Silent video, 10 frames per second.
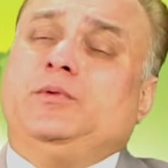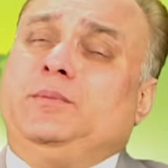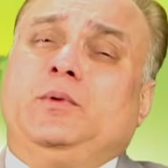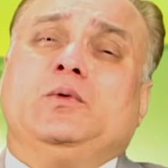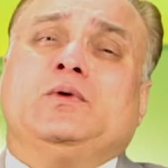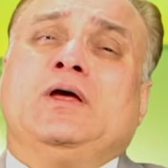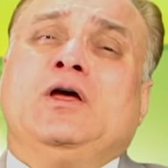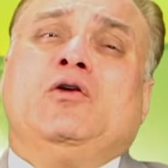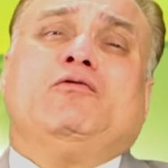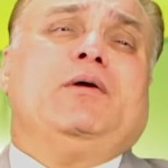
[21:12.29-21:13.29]
report
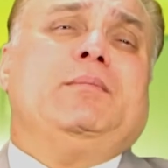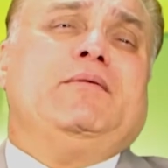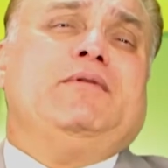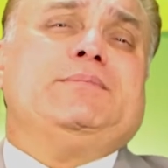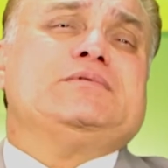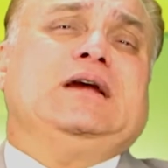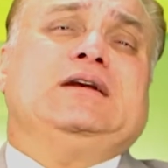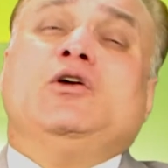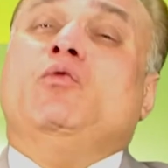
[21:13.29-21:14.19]
from my website,